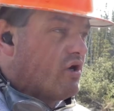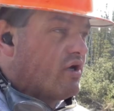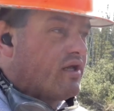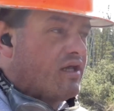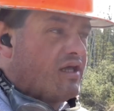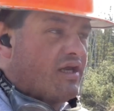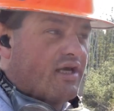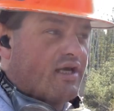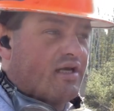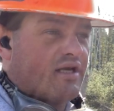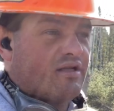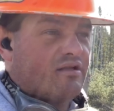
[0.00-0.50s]
it
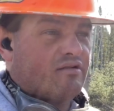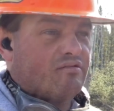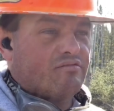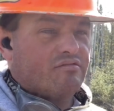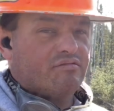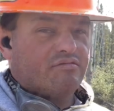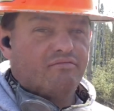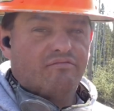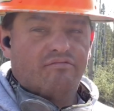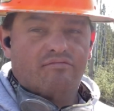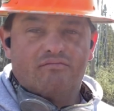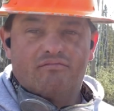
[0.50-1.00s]
in
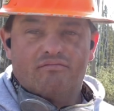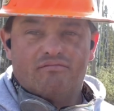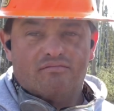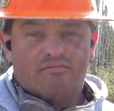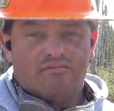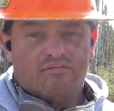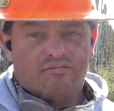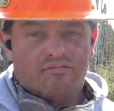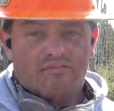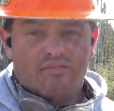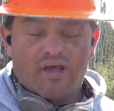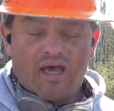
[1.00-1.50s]

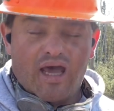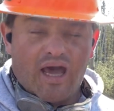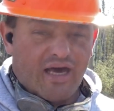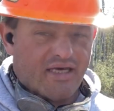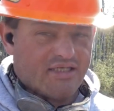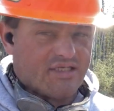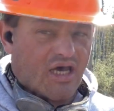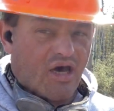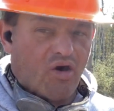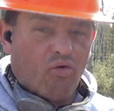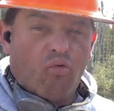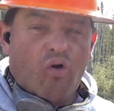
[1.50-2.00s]
as
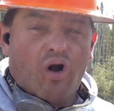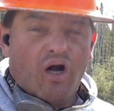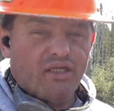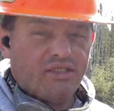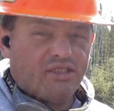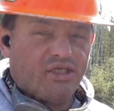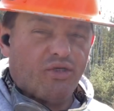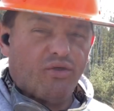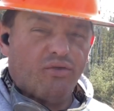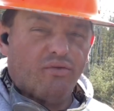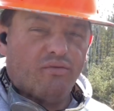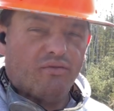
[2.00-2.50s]
I want
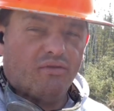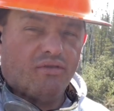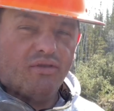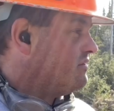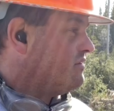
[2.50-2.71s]
to,